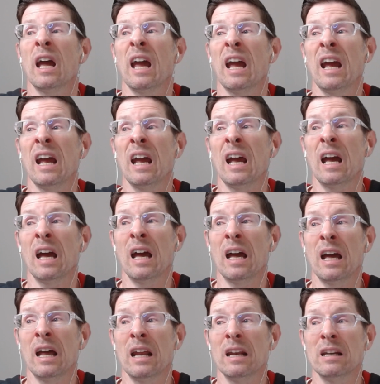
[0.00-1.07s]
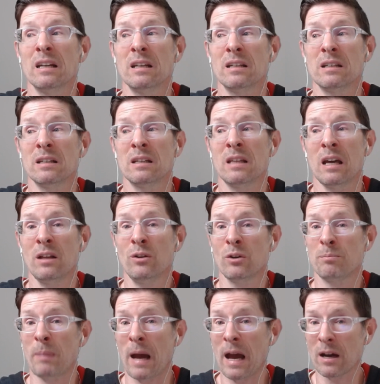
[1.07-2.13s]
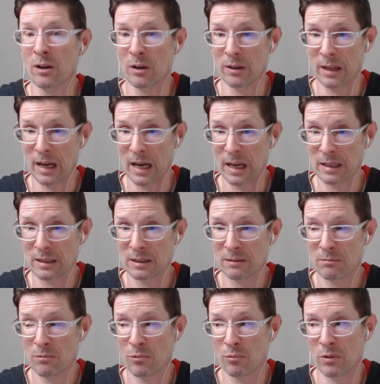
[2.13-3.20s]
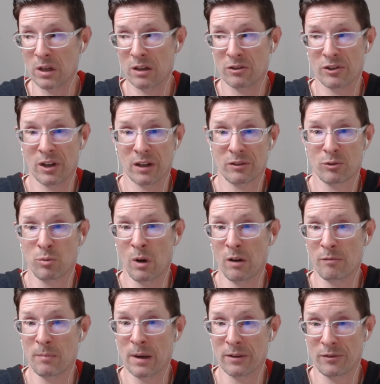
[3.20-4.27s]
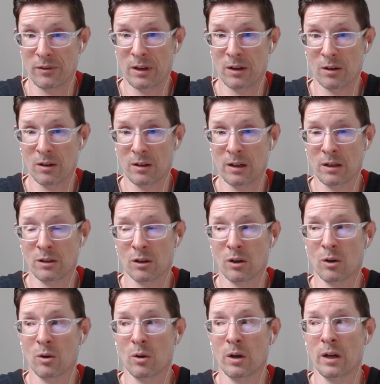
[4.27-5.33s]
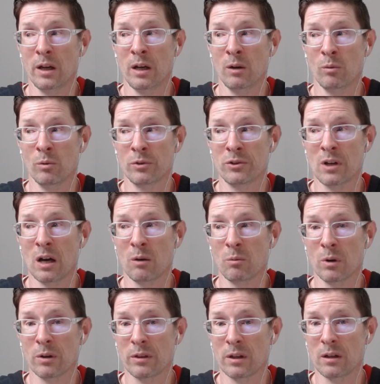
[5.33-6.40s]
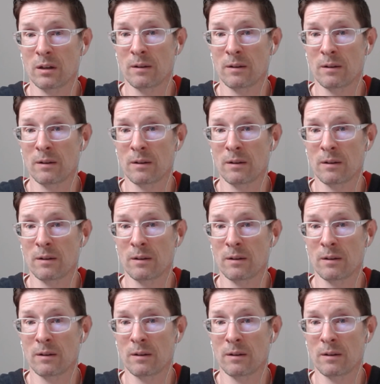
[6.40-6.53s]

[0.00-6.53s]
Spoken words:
And they look back on that 3, 6, 12 months later and go, it was not worth it.